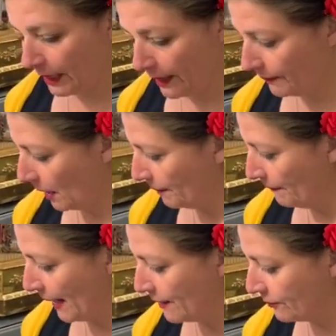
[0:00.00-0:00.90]
Yeah, I
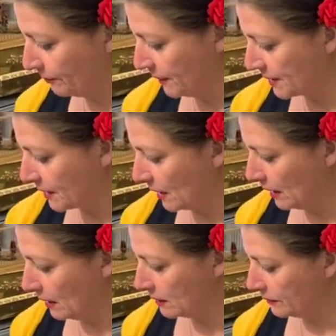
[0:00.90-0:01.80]
made them this
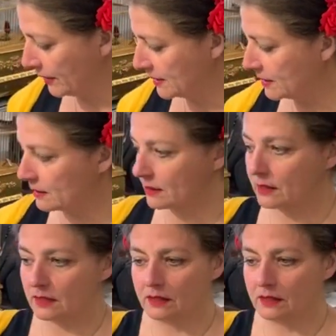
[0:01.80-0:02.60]
colour. They didn't